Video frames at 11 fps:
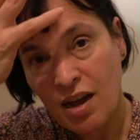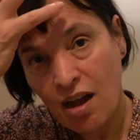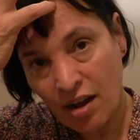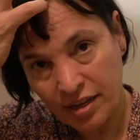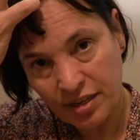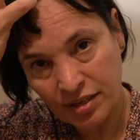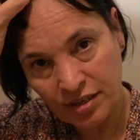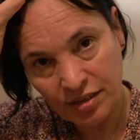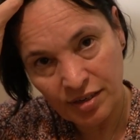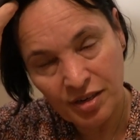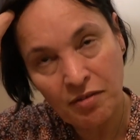I
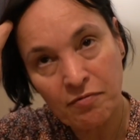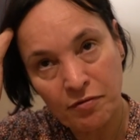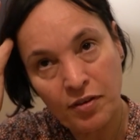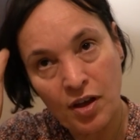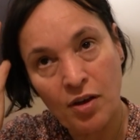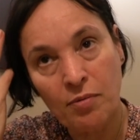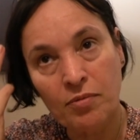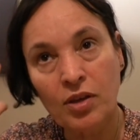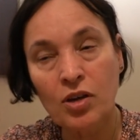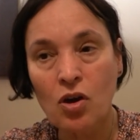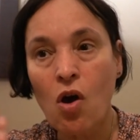can confirm
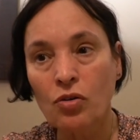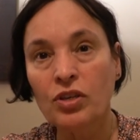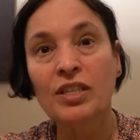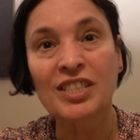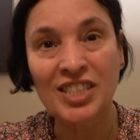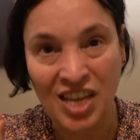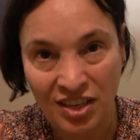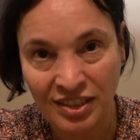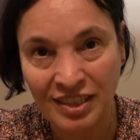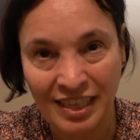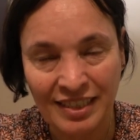that God
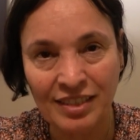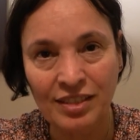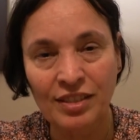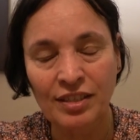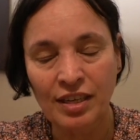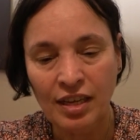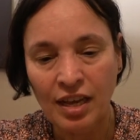does listen,